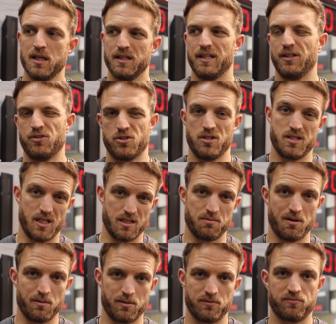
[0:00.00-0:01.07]
That usually takes
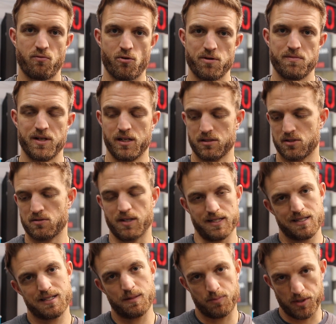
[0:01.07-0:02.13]
me about 40 minutes, so I
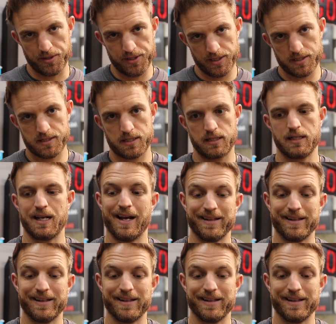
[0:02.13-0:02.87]
sip on this,